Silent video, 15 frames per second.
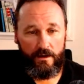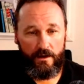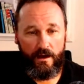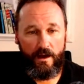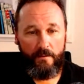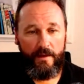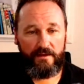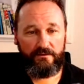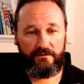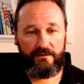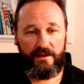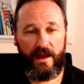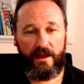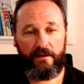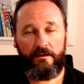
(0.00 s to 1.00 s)
Imagine
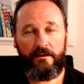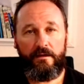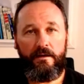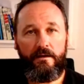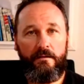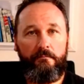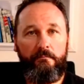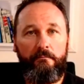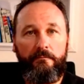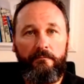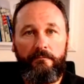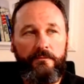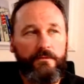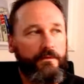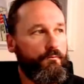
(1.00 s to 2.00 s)
that,
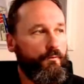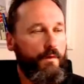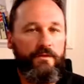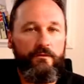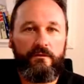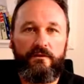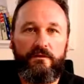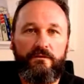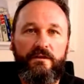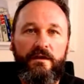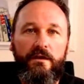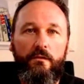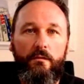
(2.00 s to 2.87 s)
whether it's a single